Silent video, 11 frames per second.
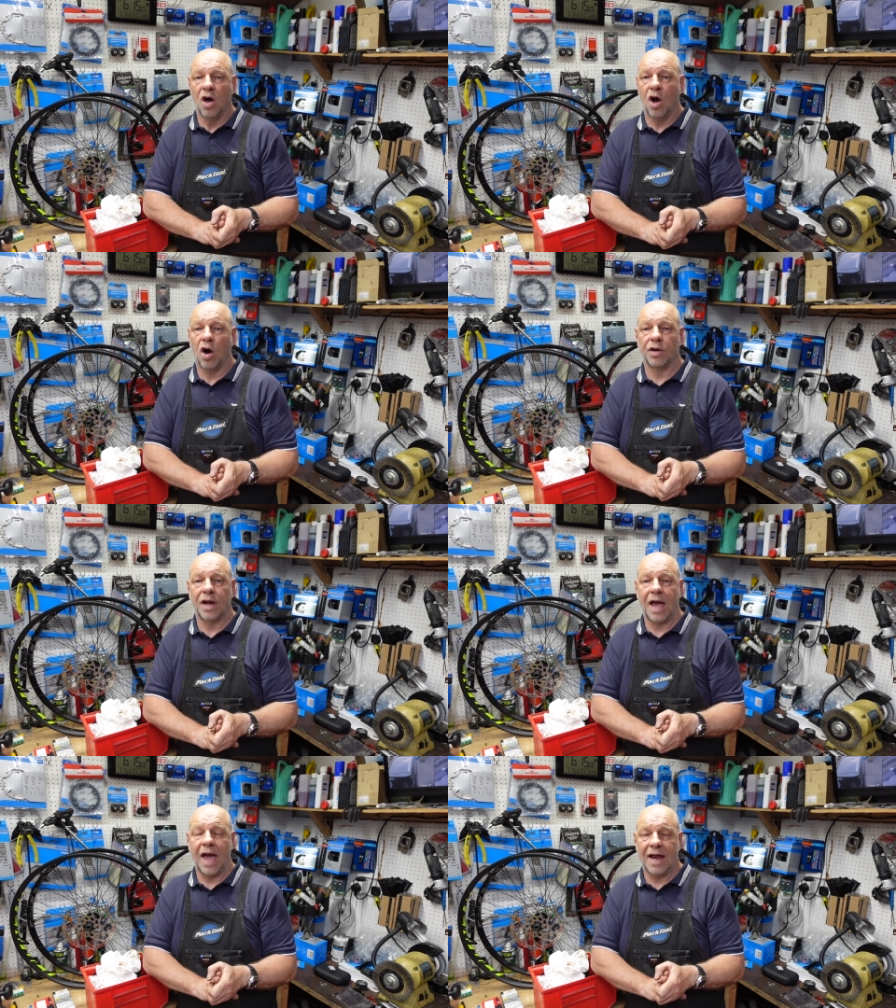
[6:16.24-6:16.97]

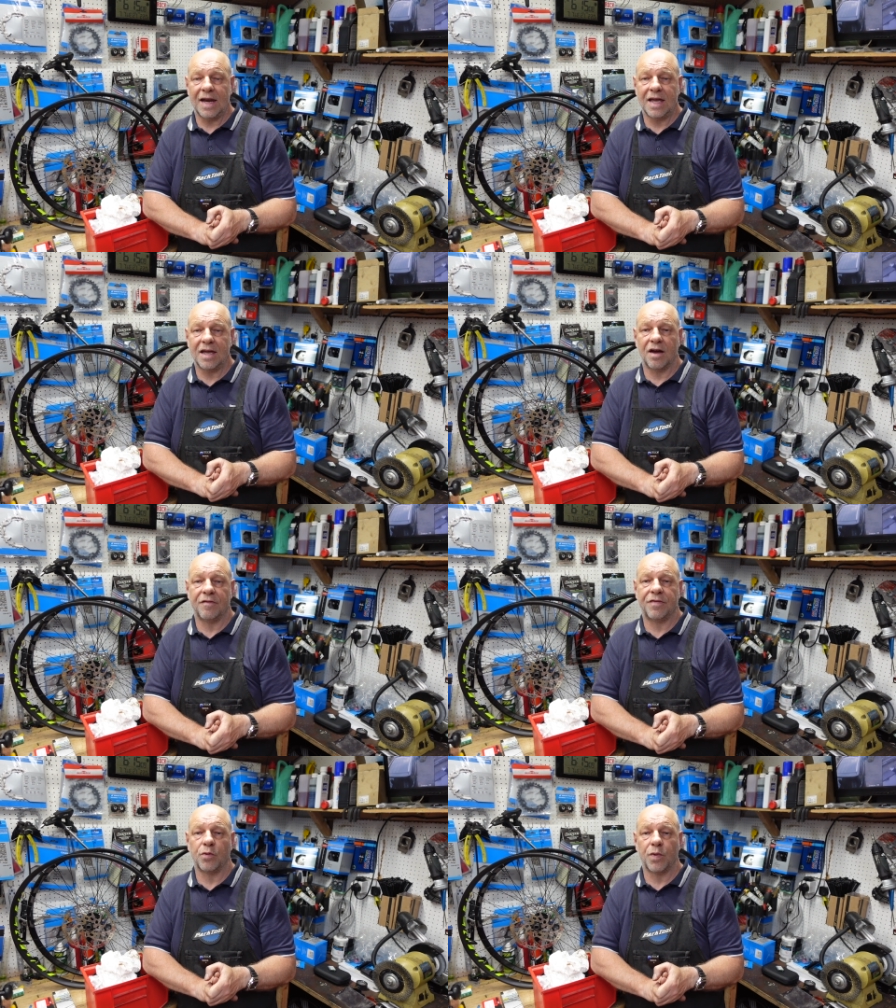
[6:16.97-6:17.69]
on any
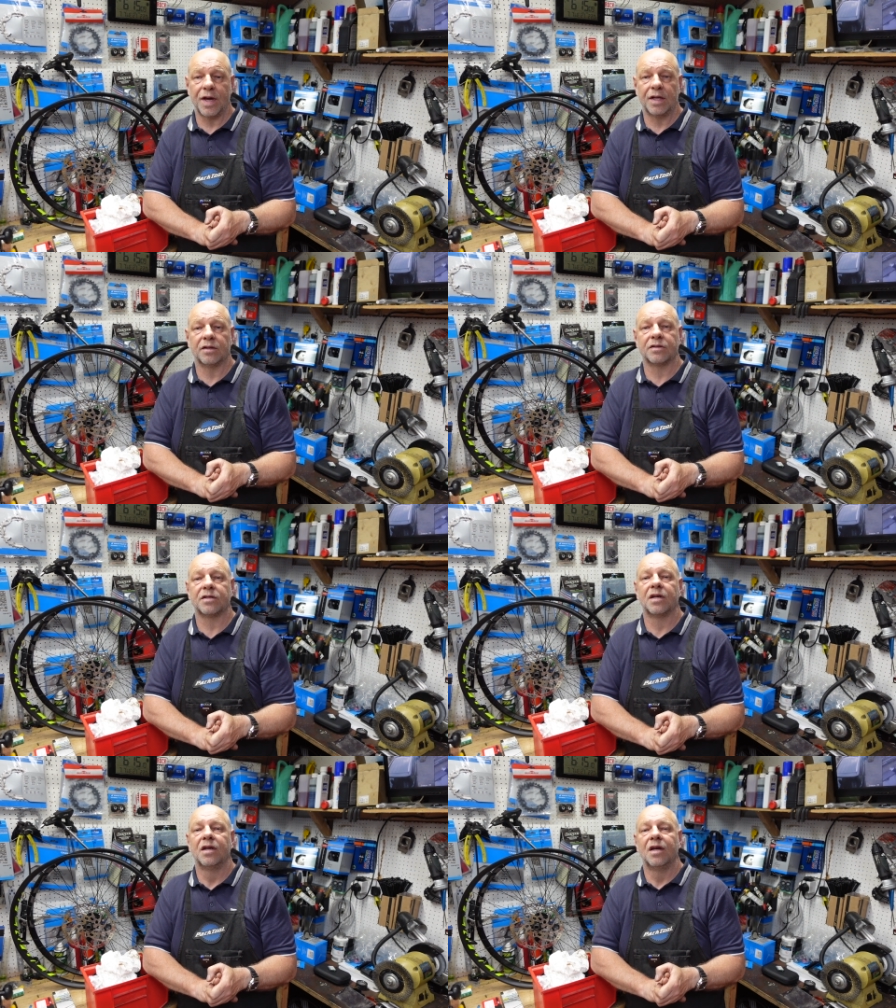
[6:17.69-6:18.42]
of the
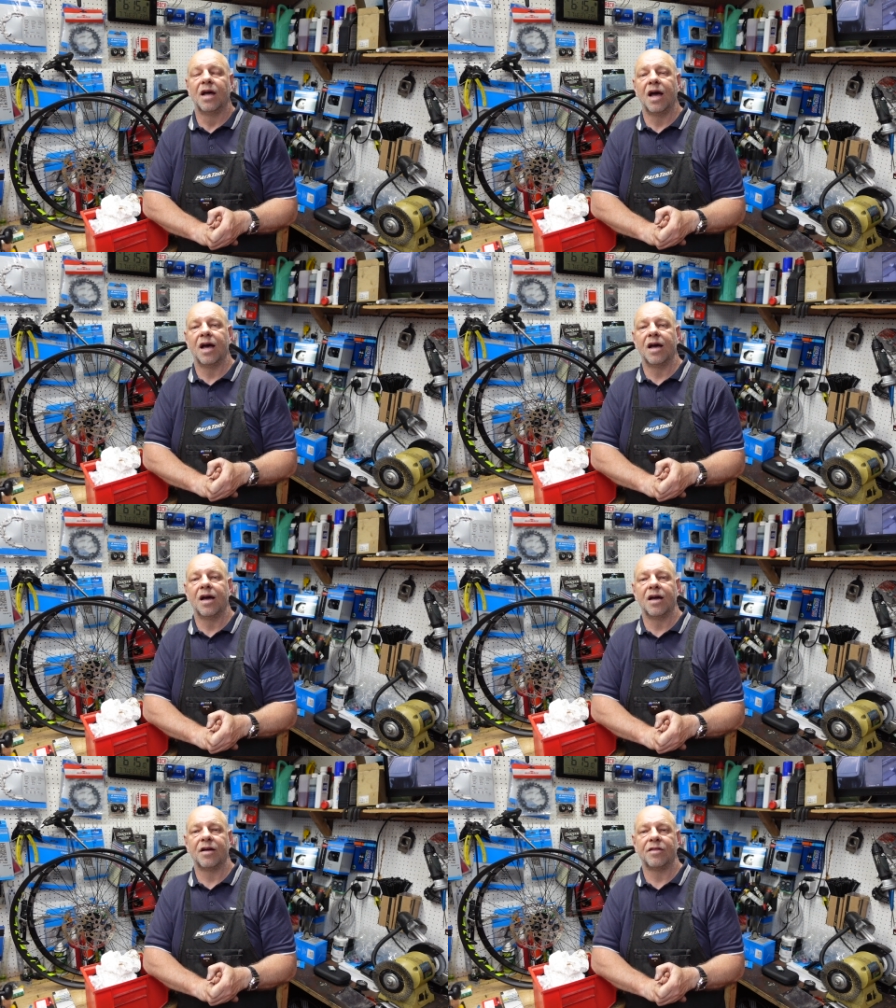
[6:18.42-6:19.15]
wheels
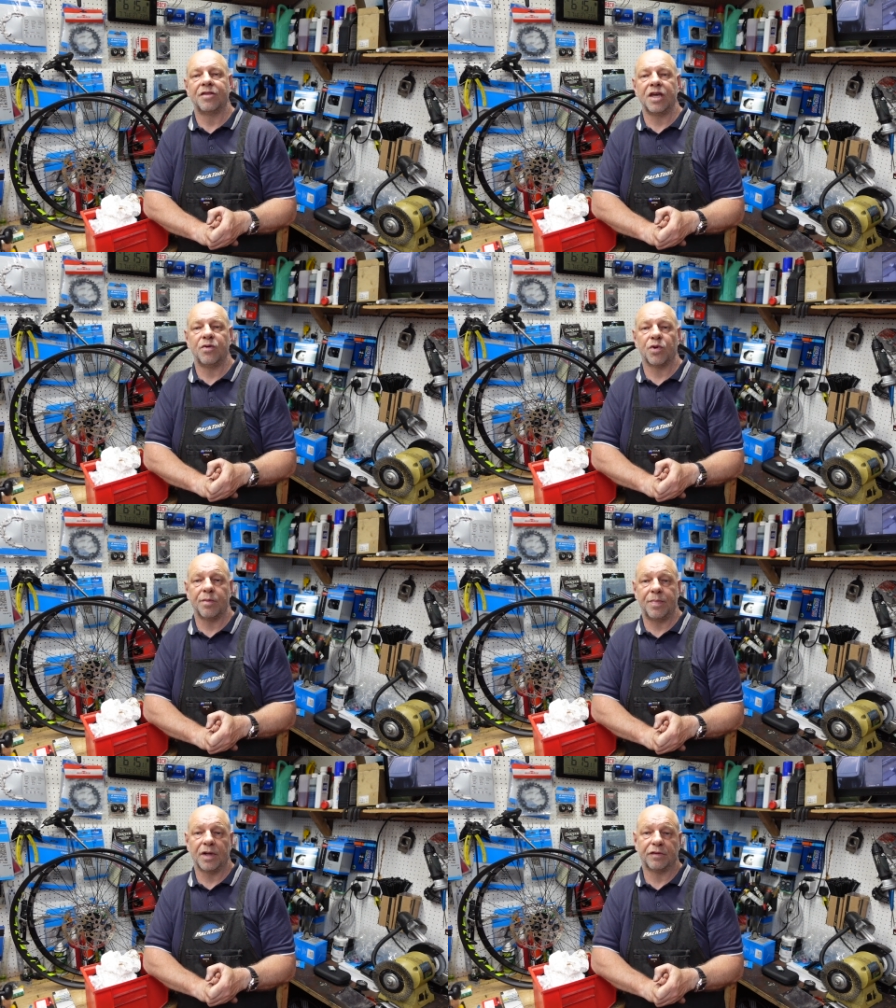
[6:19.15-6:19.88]
uh, that you
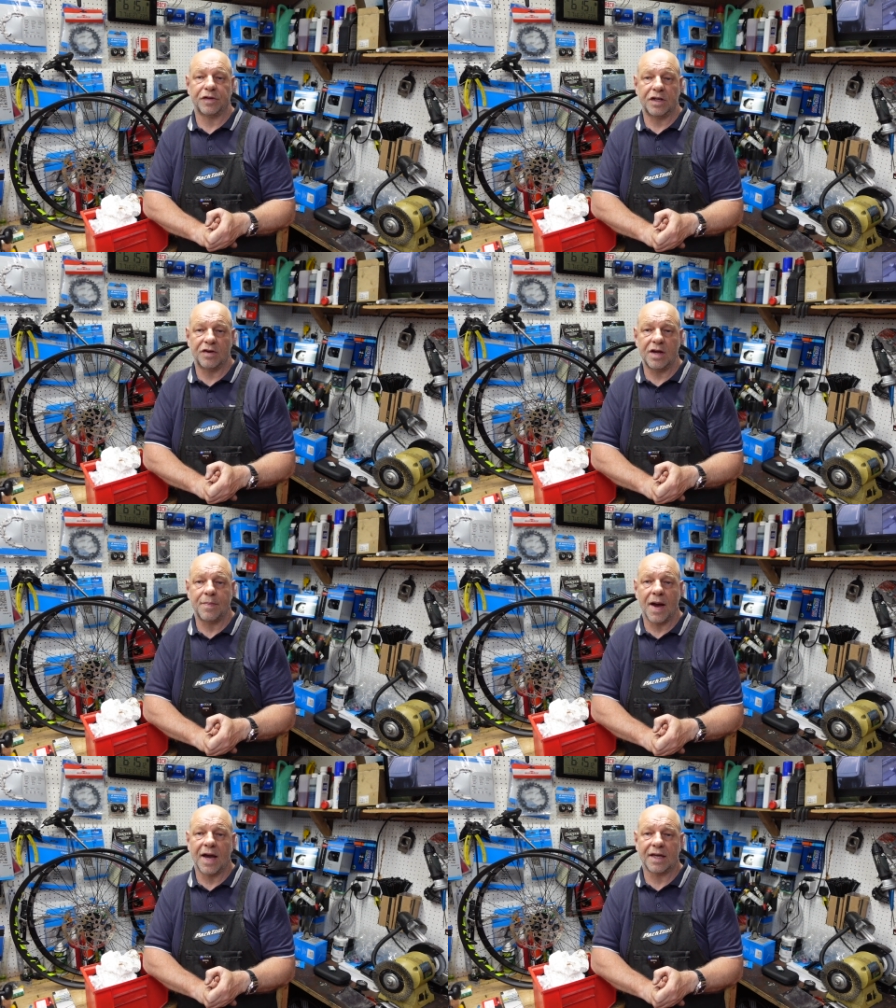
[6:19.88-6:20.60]
want to build for your
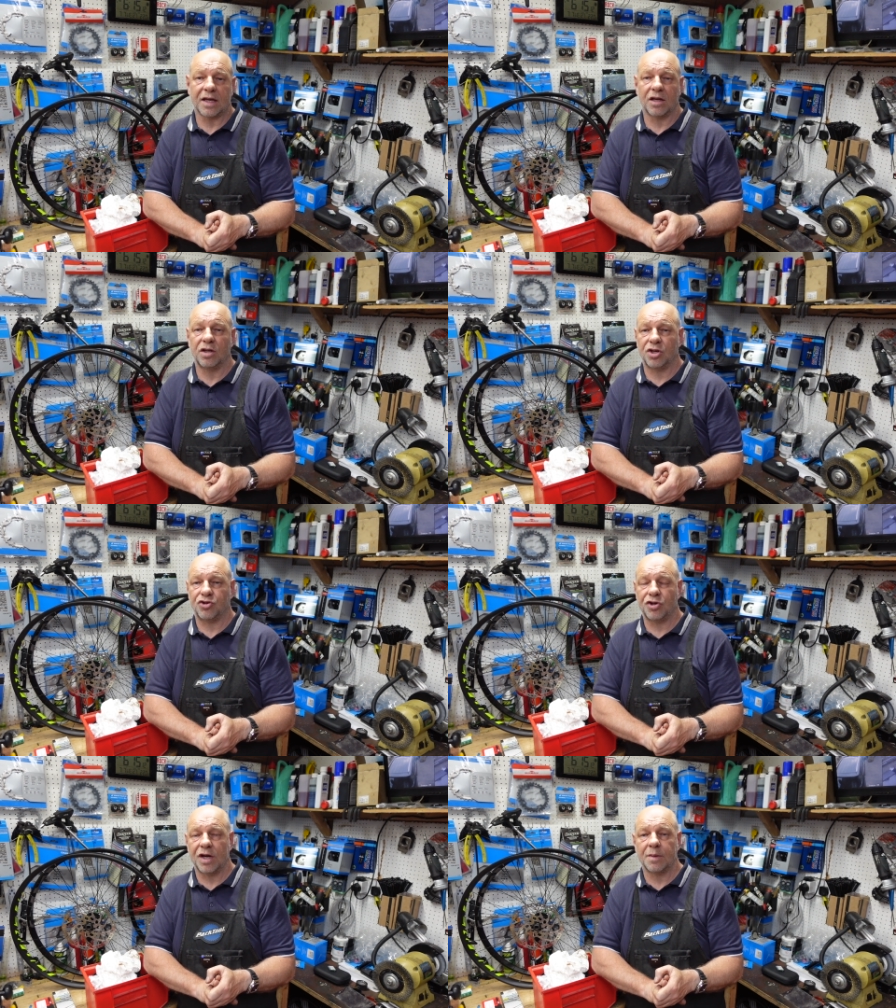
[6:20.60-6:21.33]
e-bike, your
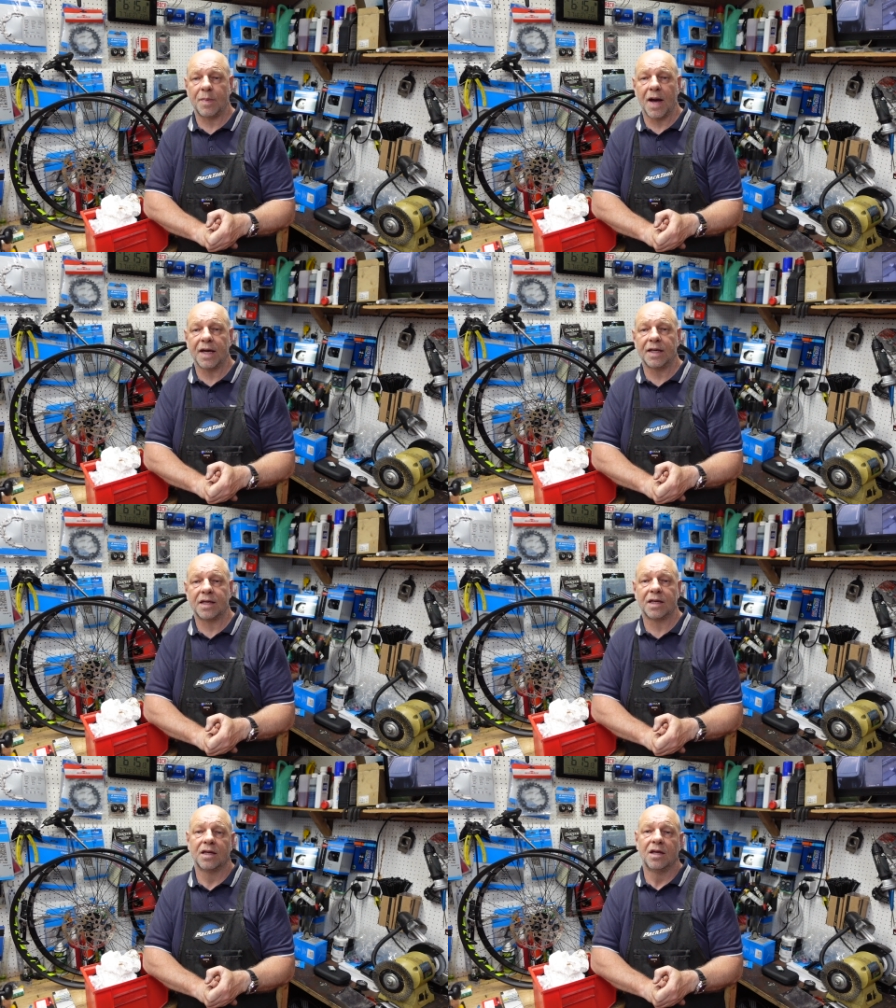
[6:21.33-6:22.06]
trail
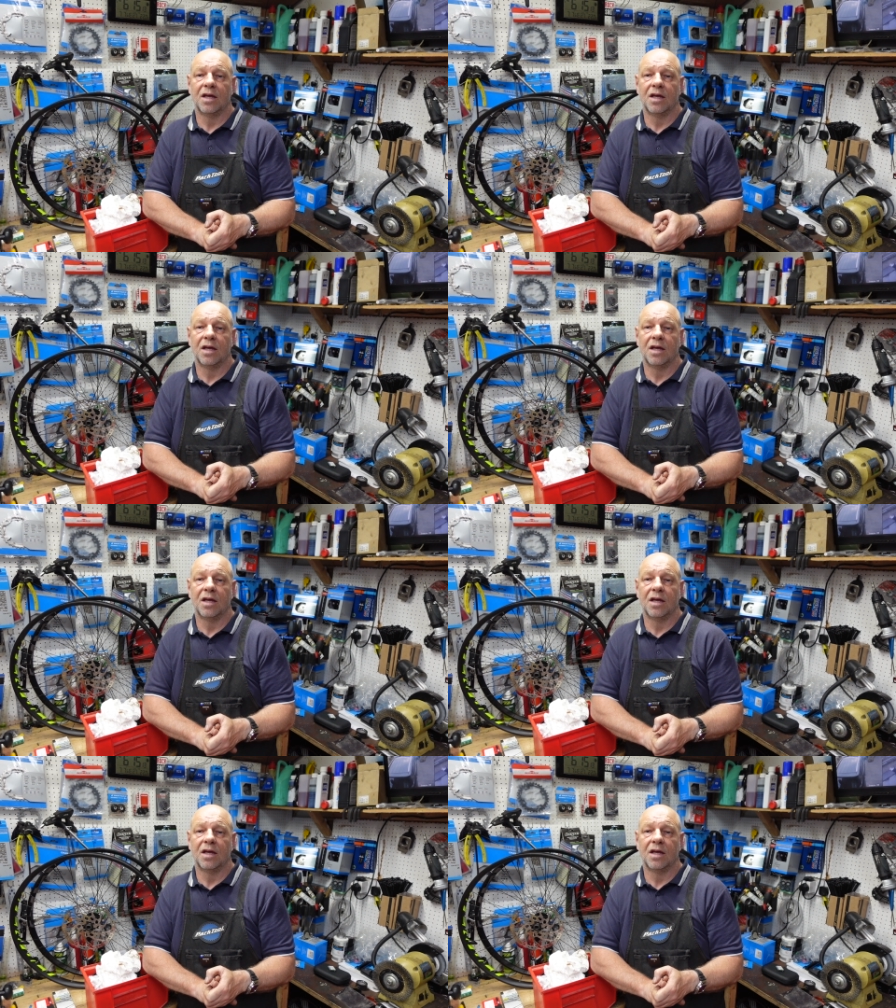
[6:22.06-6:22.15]
bike,